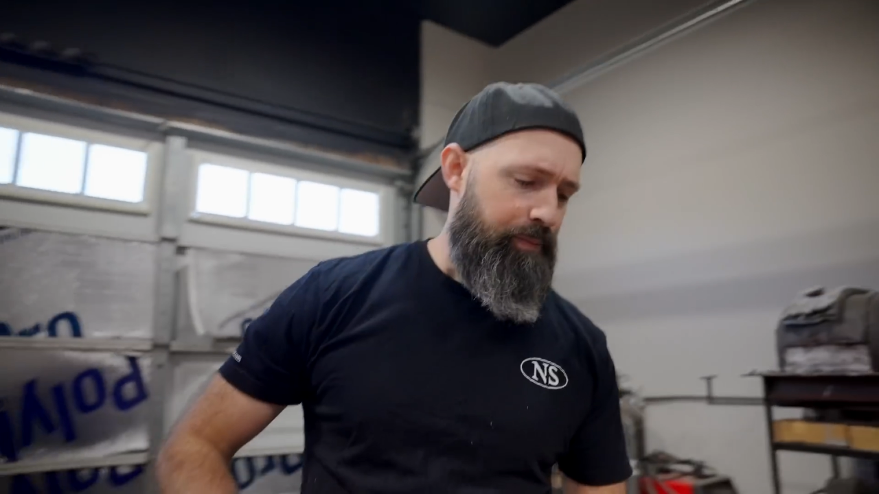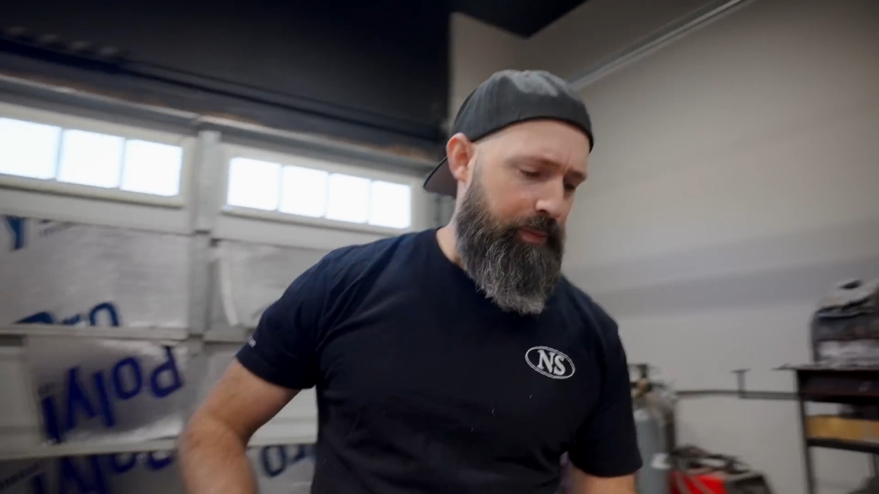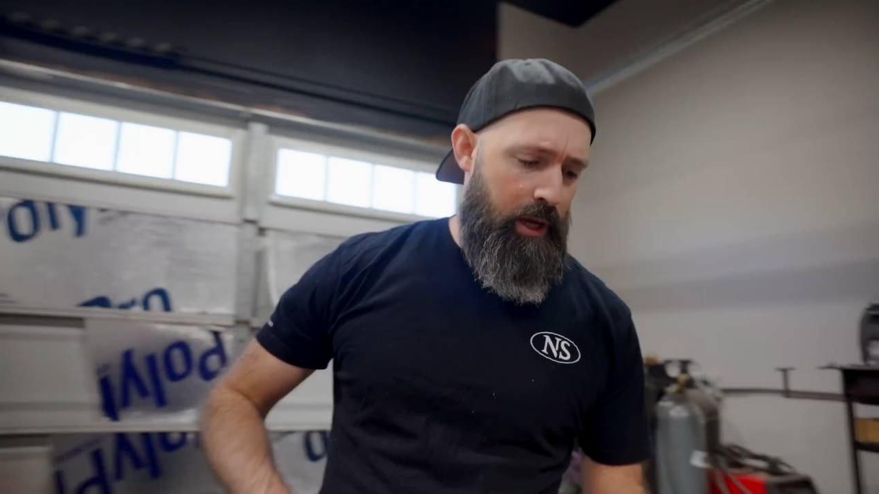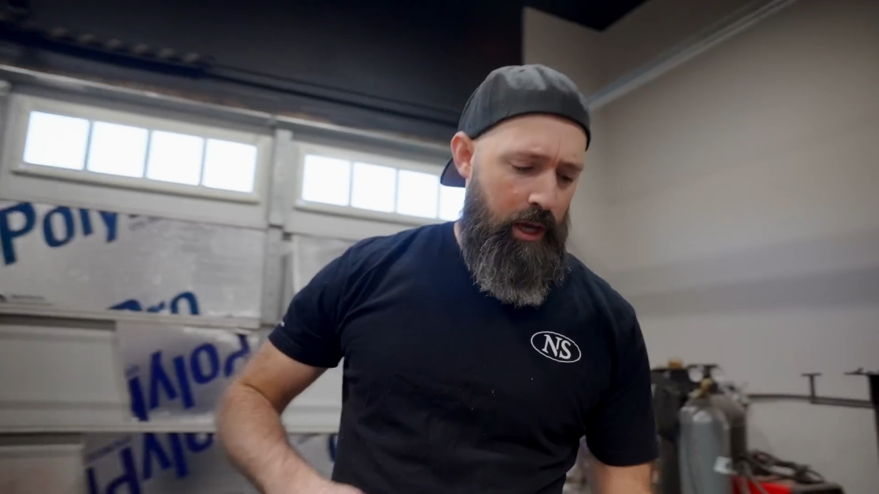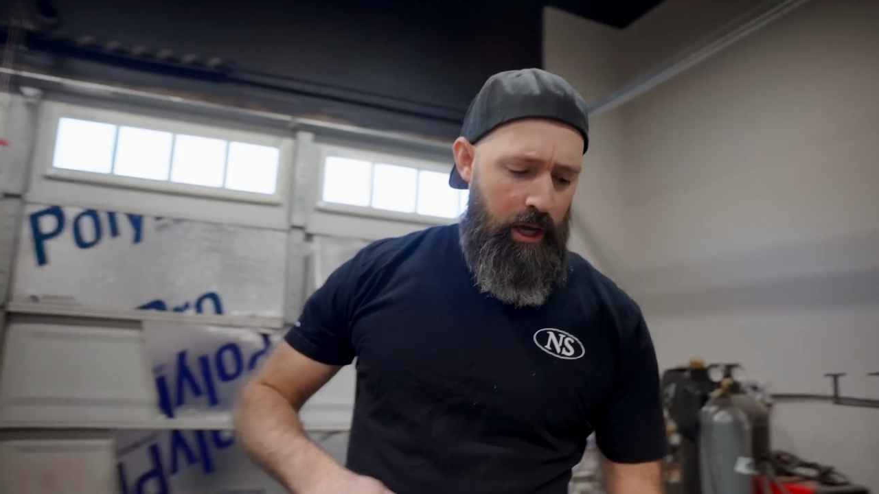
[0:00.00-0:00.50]

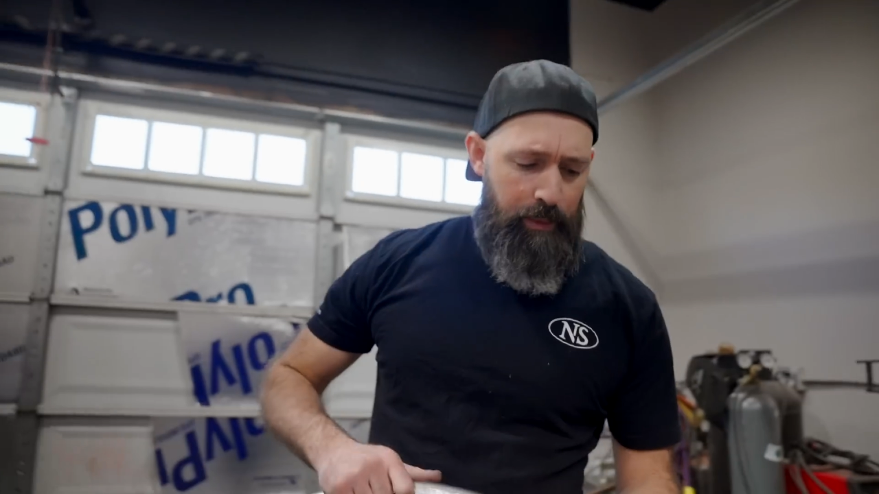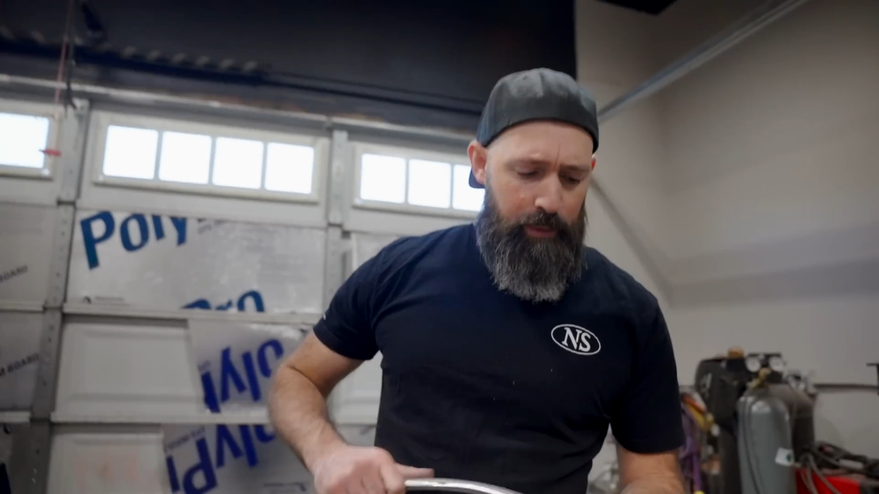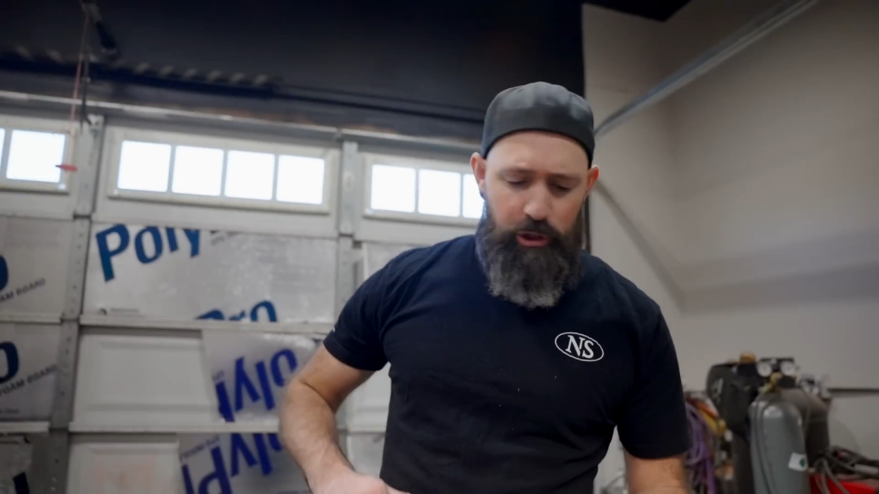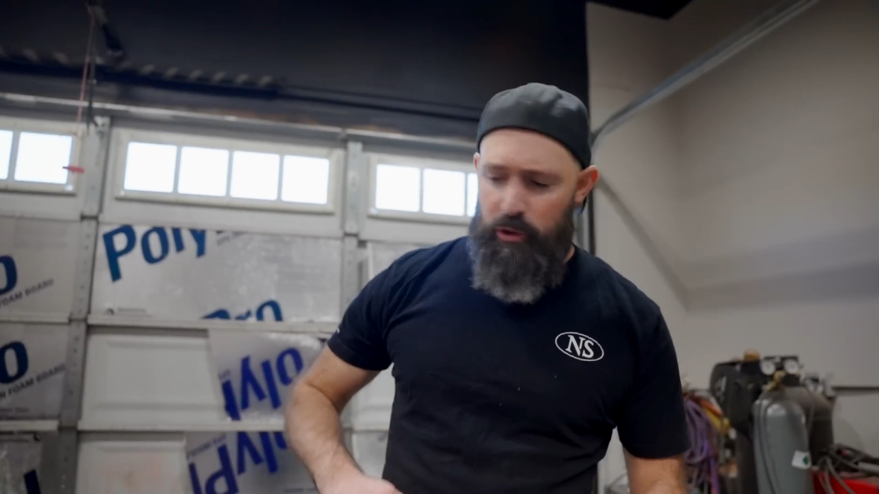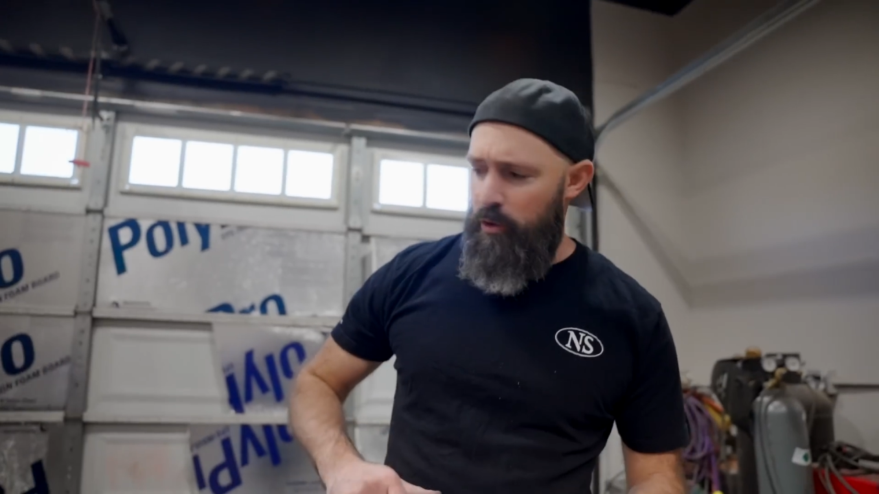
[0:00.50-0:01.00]
Perfect.
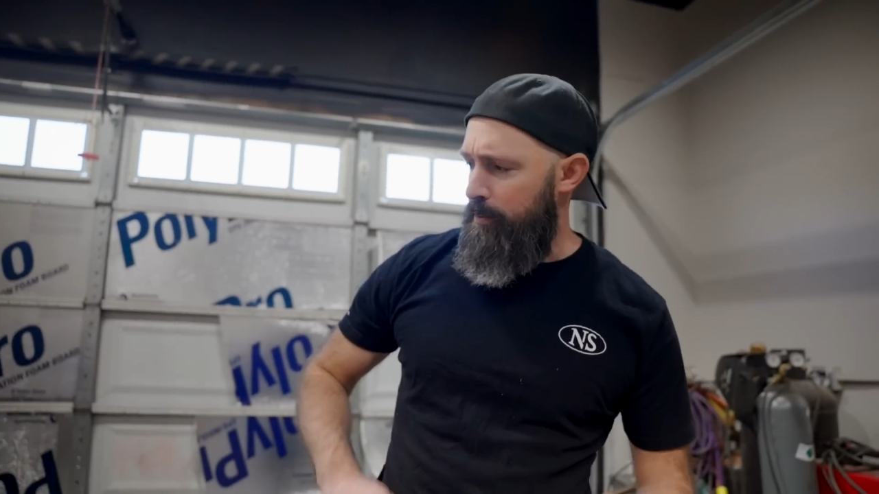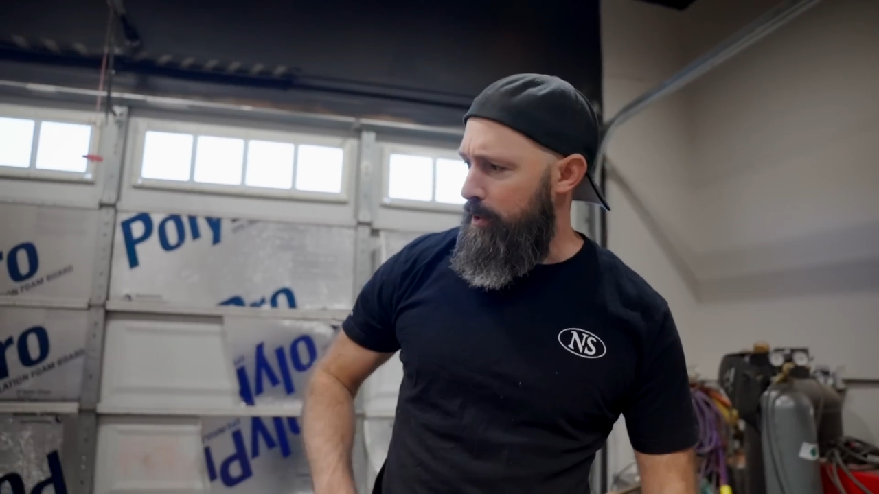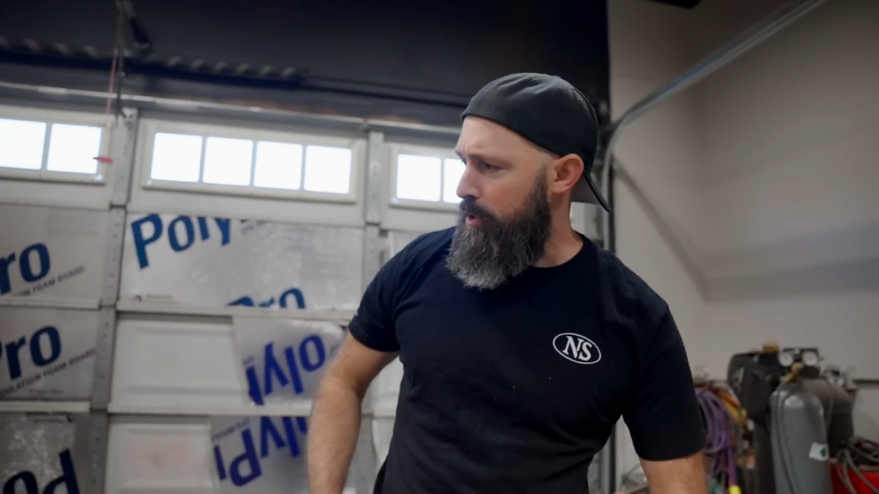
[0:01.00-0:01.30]
I'm gonna scrub this